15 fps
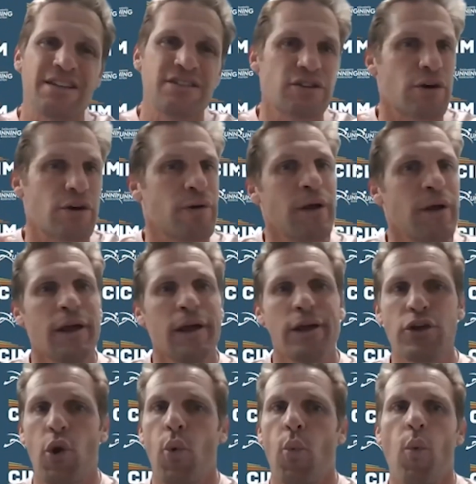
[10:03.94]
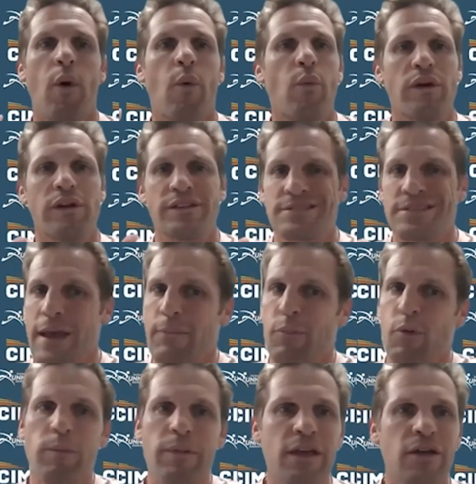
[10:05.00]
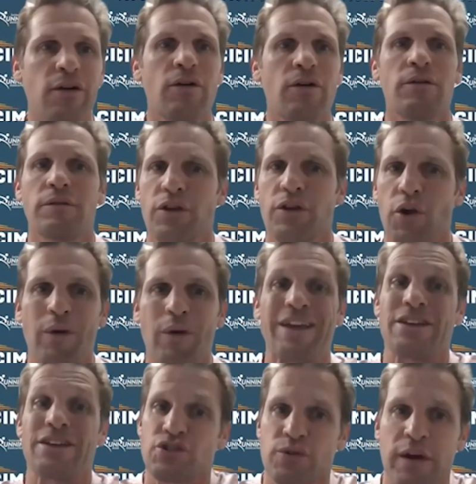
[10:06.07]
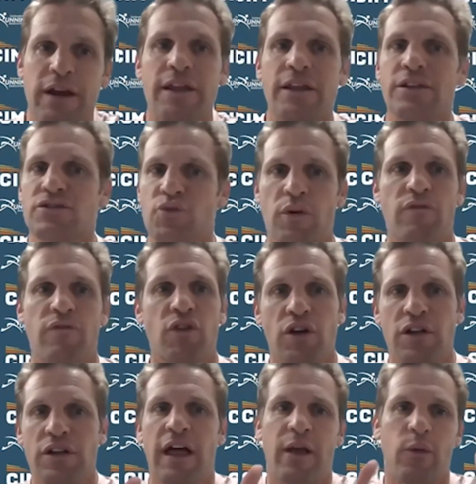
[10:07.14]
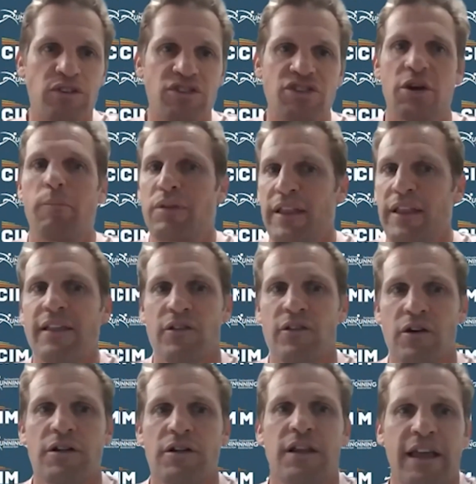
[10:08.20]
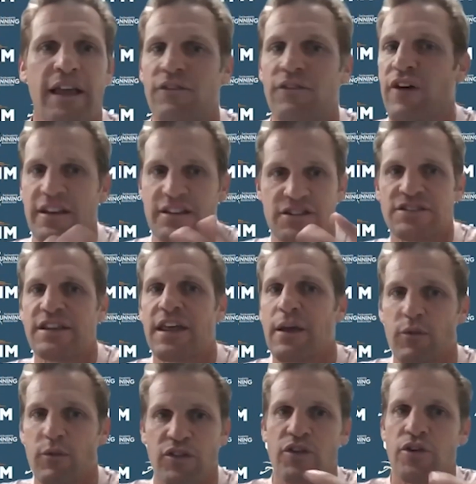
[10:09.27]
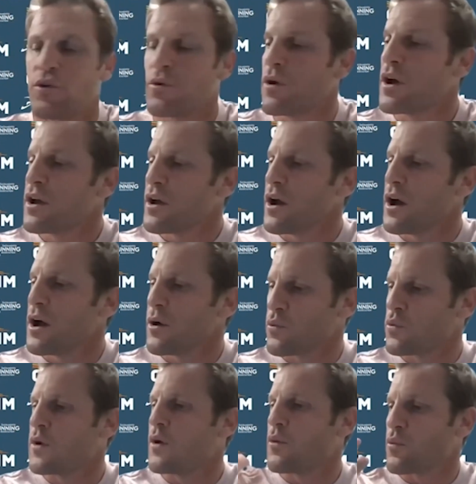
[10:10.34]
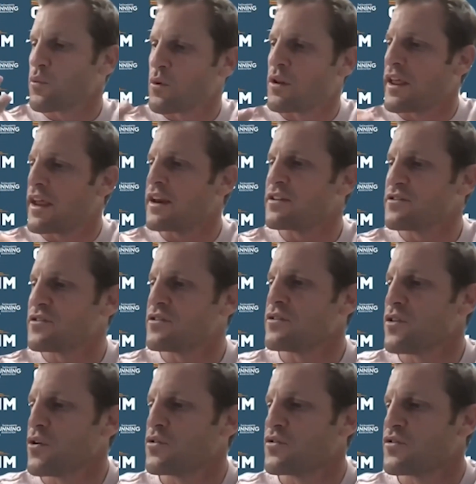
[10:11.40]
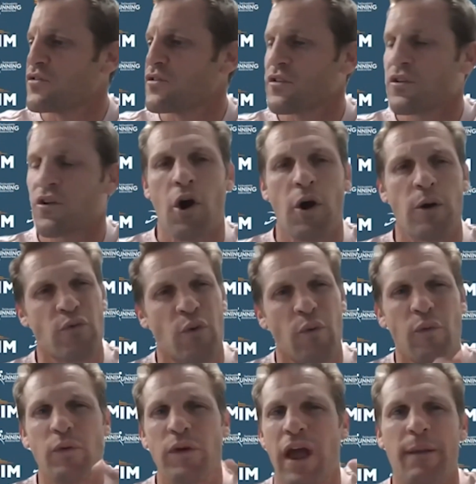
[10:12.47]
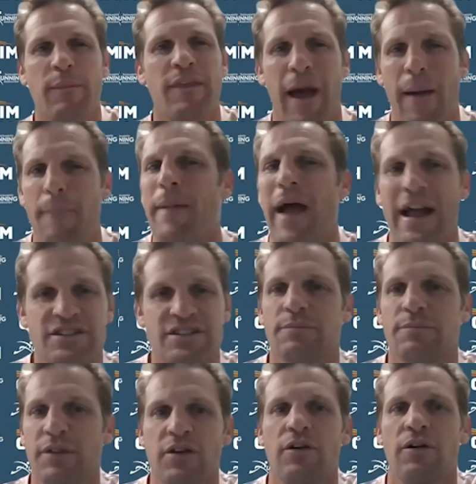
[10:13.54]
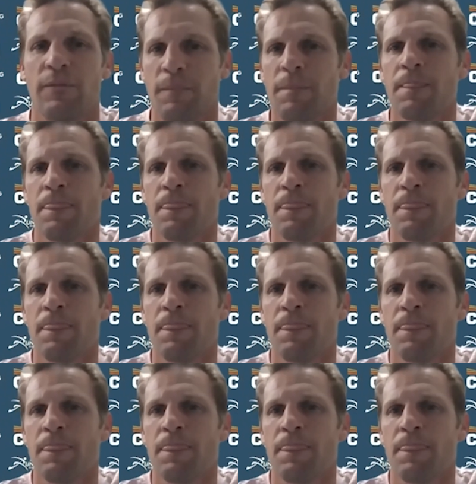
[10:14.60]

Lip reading: Is there, what would a sample meal, in training sort of look like? What should a plate look like, Yvette, just staying with you, related to those carbs? What will kind of be that magic meal?